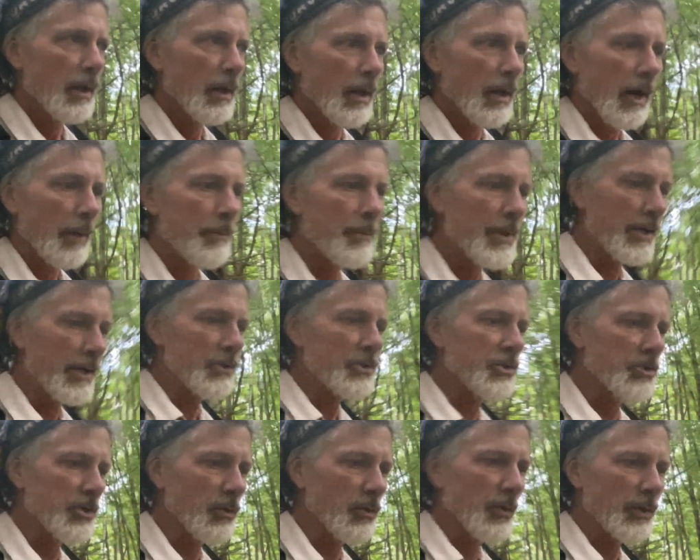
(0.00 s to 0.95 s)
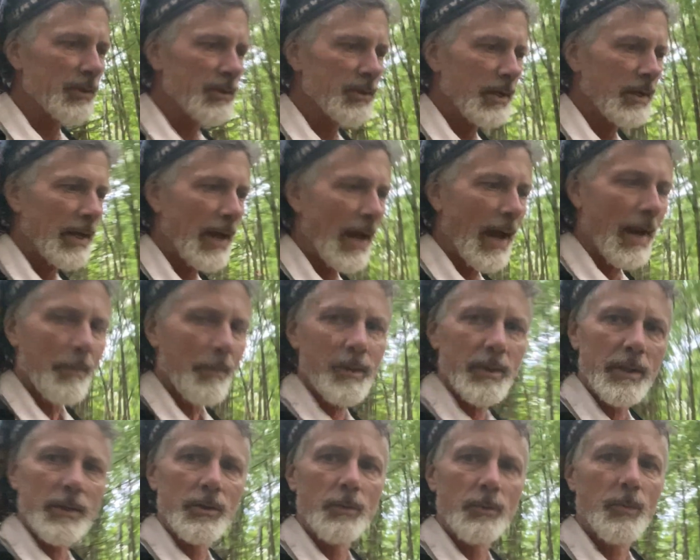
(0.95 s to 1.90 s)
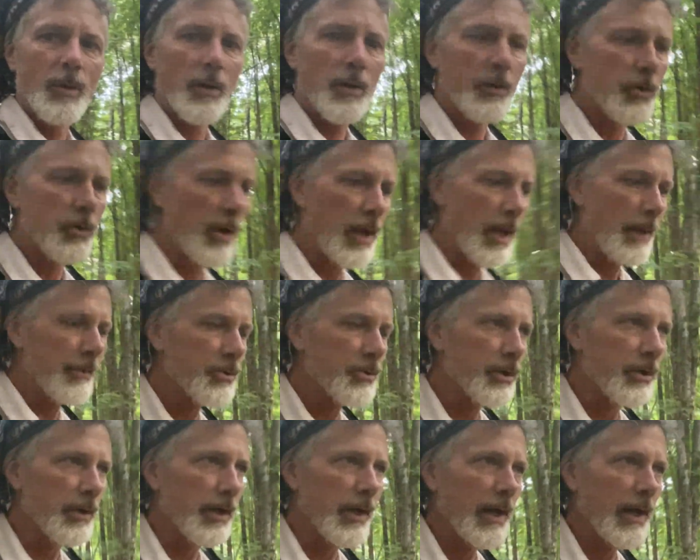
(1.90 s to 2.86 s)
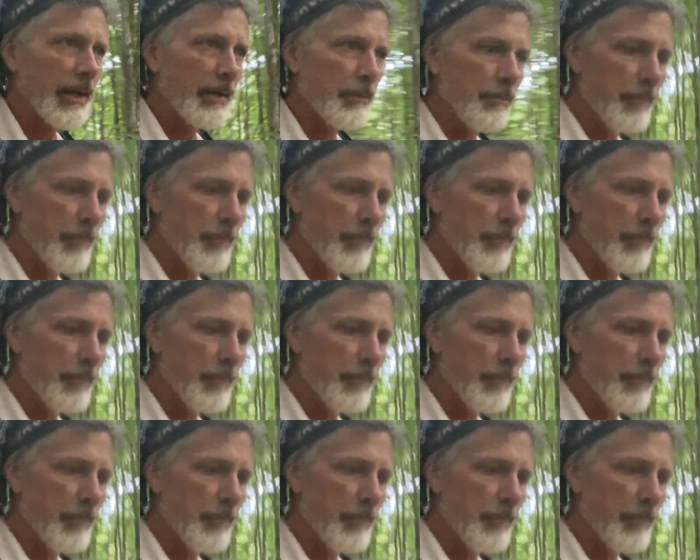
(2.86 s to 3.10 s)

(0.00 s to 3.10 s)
I'm not sure what's going to happen in New Hampshire and